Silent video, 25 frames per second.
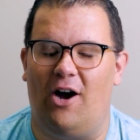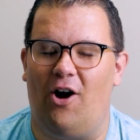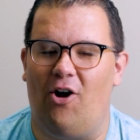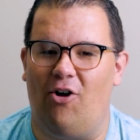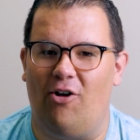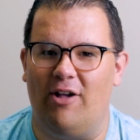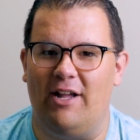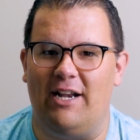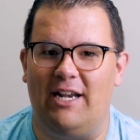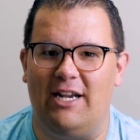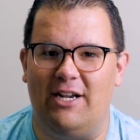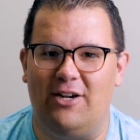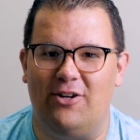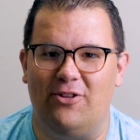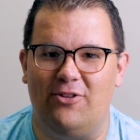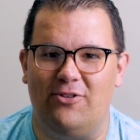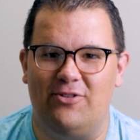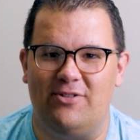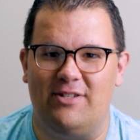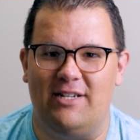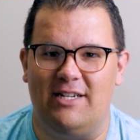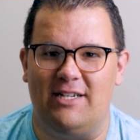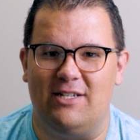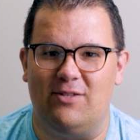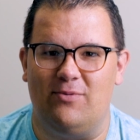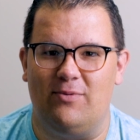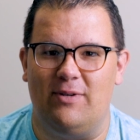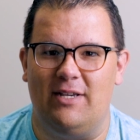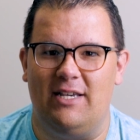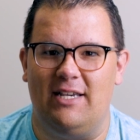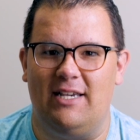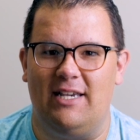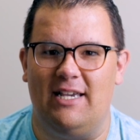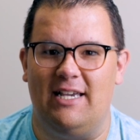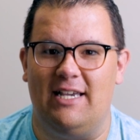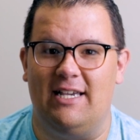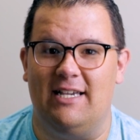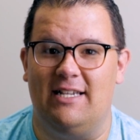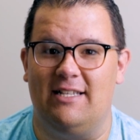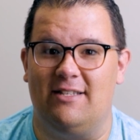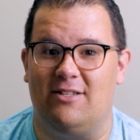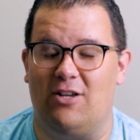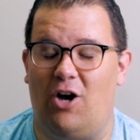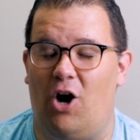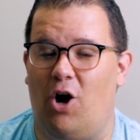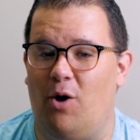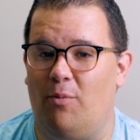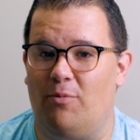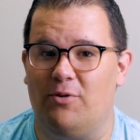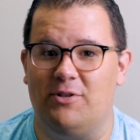All I need to lose next week is
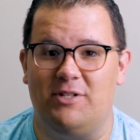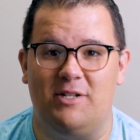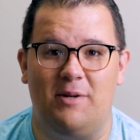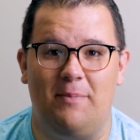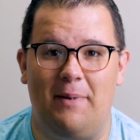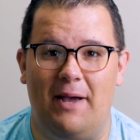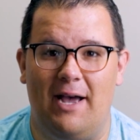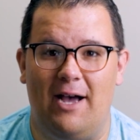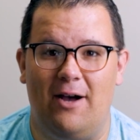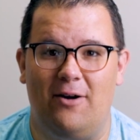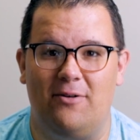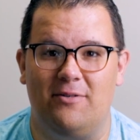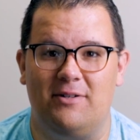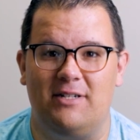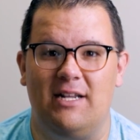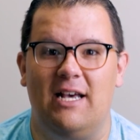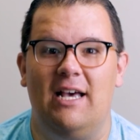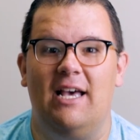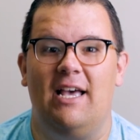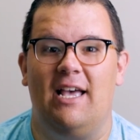almost a pound,